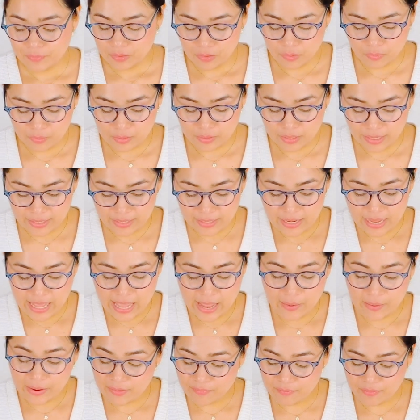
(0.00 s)
Okay,
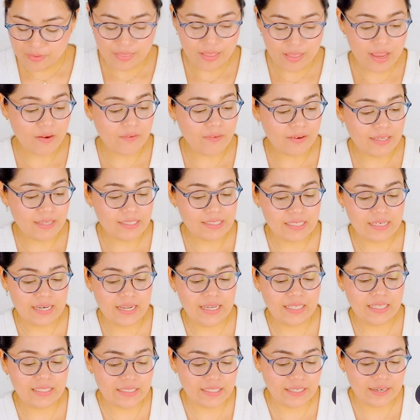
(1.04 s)
however that
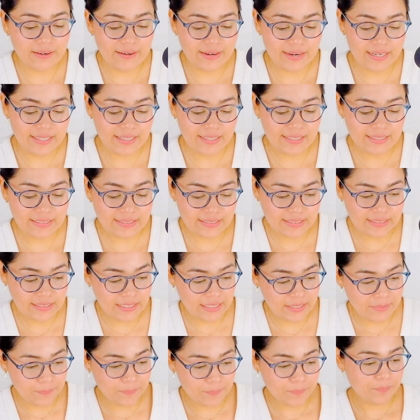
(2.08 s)
resonates. All right, let's
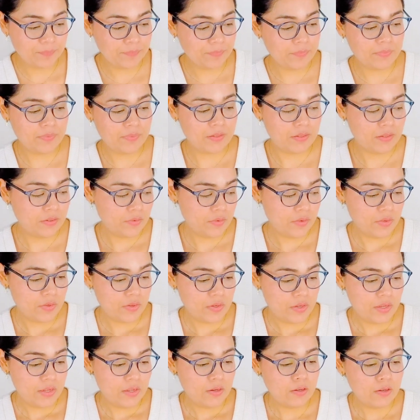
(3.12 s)
see.
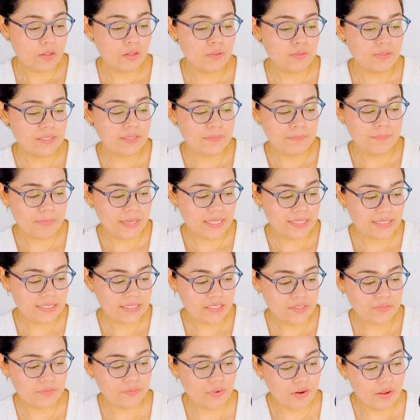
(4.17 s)
Closing
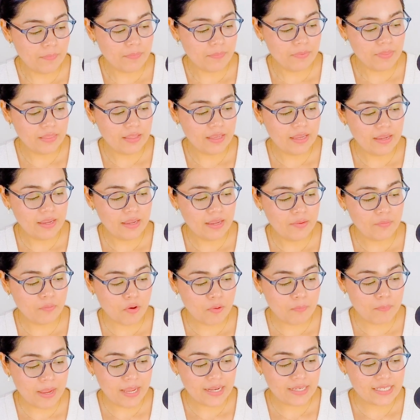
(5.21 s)
message from the
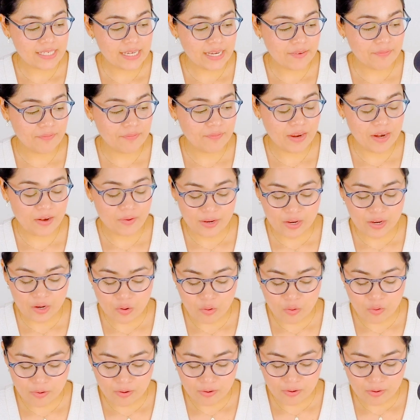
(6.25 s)
Romantic Fairy
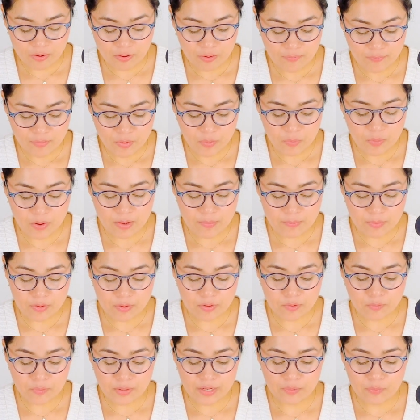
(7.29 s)
Oracle. If you want to book
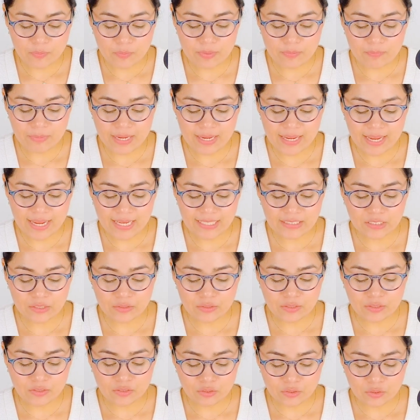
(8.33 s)
a reading with me, guys, you
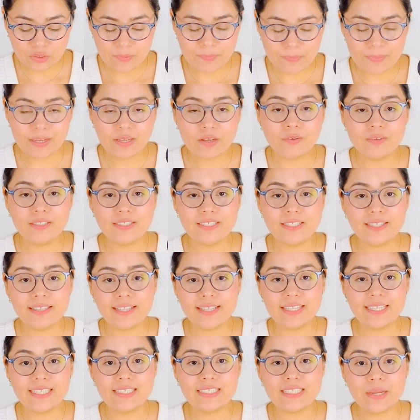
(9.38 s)
can do so by going to the
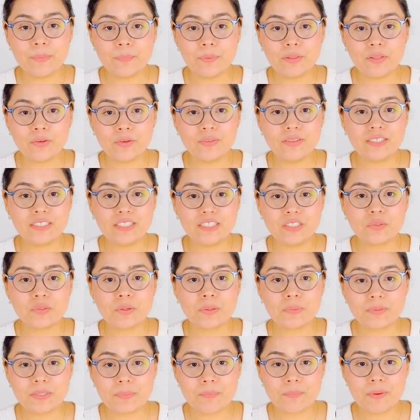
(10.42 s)
link down below in the
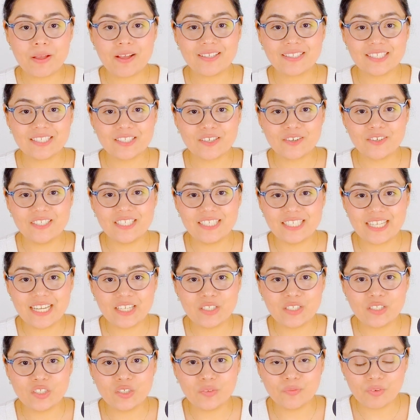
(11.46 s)
description box. It's going to take
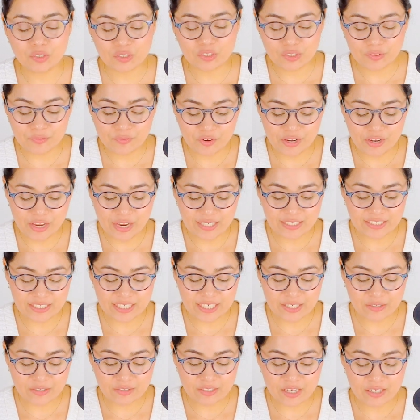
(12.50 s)
you to votre voyage
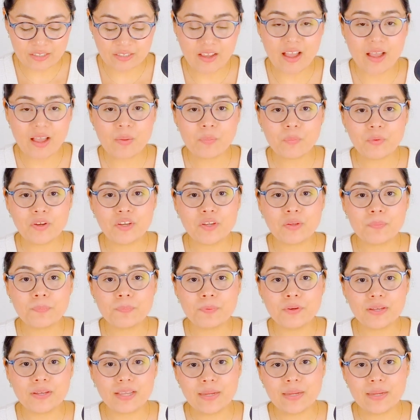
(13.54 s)
tarot dot com, where you could book